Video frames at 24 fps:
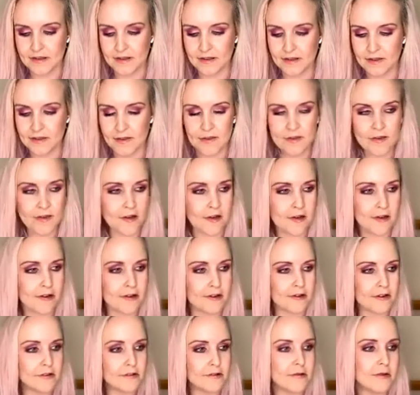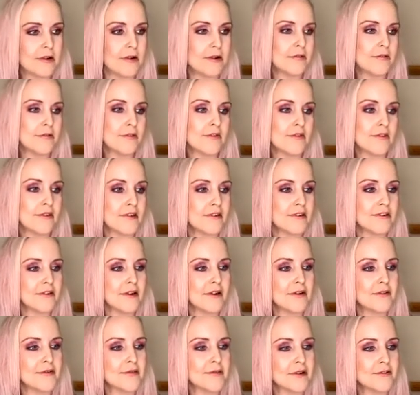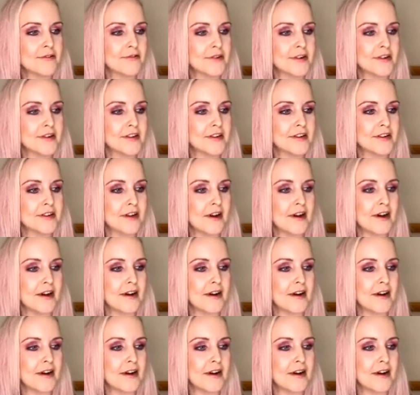So also I was wondering,